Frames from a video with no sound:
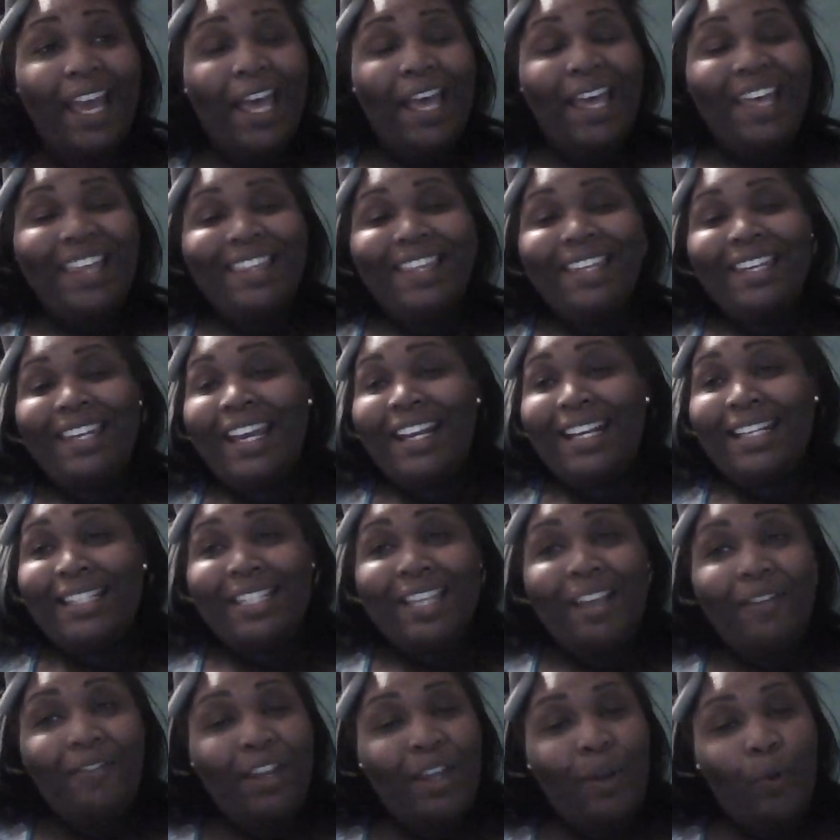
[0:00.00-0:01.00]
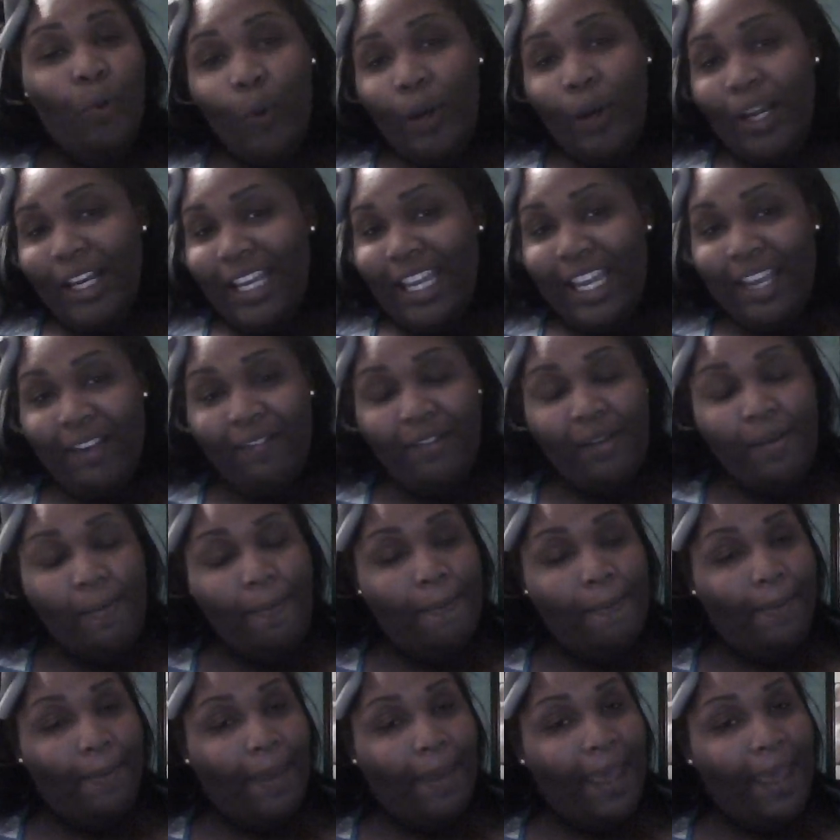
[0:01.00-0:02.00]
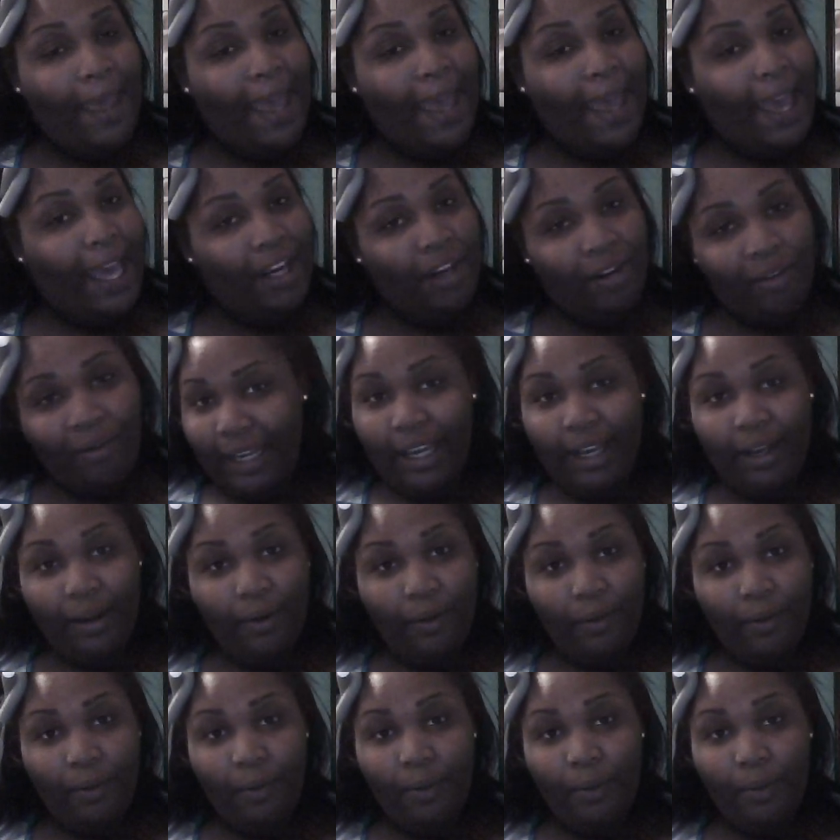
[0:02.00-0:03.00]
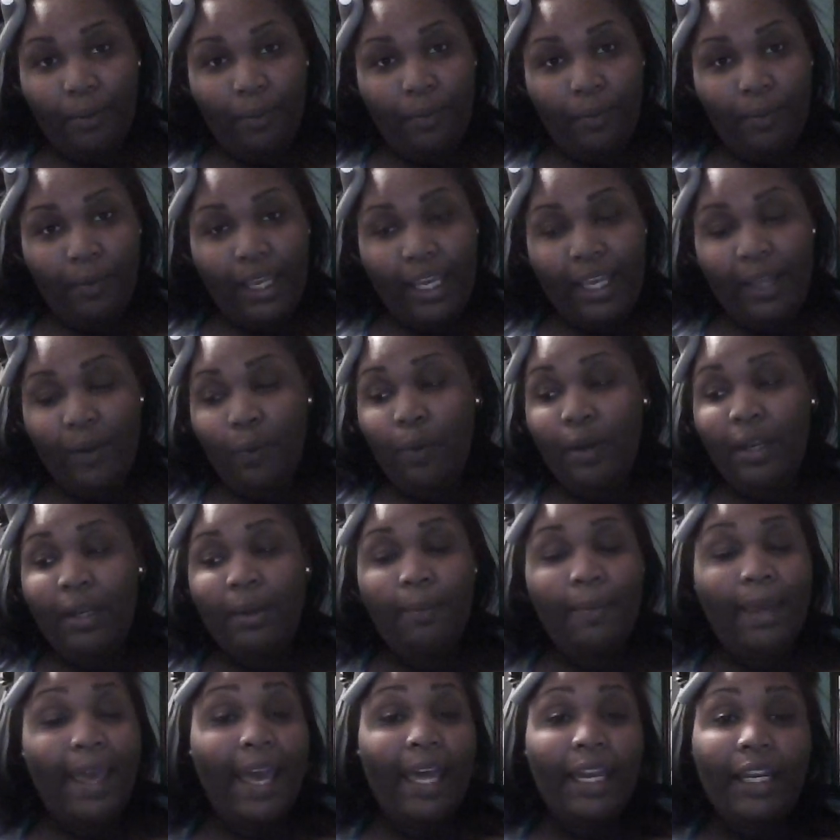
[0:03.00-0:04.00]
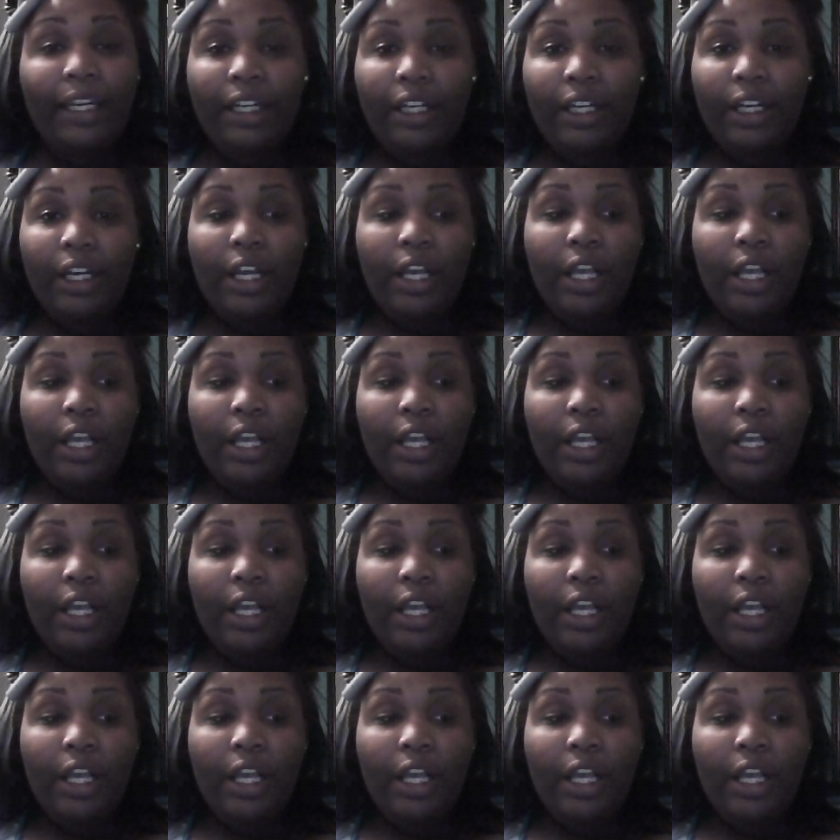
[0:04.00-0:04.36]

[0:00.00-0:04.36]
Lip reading: the negativity wouldn't even matter right now. It wouldn't matter.